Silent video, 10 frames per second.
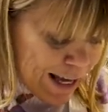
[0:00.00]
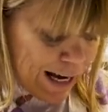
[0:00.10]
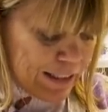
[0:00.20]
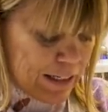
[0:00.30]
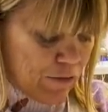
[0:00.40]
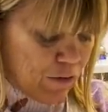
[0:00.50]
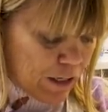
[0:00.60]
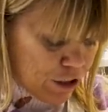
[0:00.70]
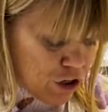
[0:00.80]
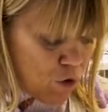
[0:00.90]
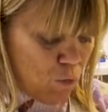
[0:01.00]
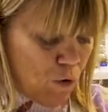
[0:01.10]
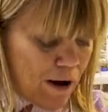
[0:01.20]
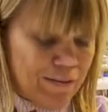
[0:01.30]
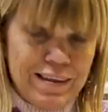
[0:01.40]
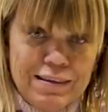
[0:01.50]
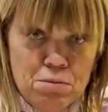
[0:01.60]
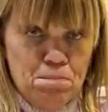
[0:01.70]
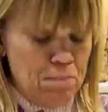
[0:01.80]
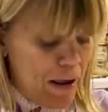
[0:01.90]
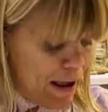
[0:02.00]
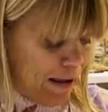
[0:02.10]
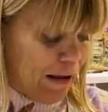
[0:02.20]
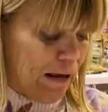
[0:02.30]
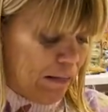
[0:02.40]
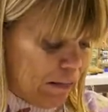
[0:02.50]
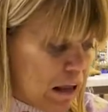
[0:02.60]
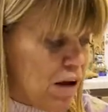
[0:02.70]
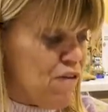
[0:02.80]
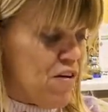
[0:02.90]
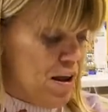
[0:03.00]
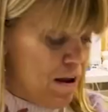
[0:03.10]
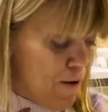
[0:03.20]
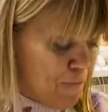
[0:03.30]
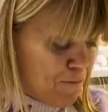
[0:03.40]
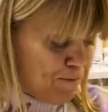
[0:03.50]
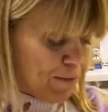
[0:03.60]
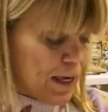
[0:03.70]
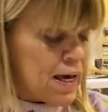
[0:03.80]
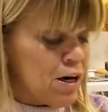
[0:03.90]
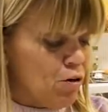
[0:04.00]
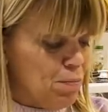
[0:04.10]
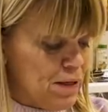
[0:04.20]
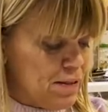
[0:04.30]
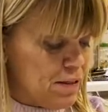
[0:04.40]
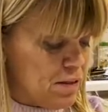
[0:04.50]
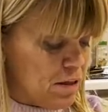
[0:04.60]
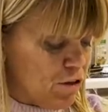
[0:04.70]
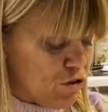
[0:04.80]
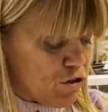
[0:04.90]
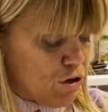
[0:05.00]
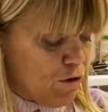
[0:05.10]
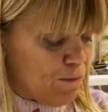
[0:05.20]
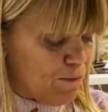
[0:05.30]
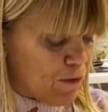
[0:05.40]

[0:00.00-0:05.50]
I definitely don't want the big, leafy kale pieces in the soup.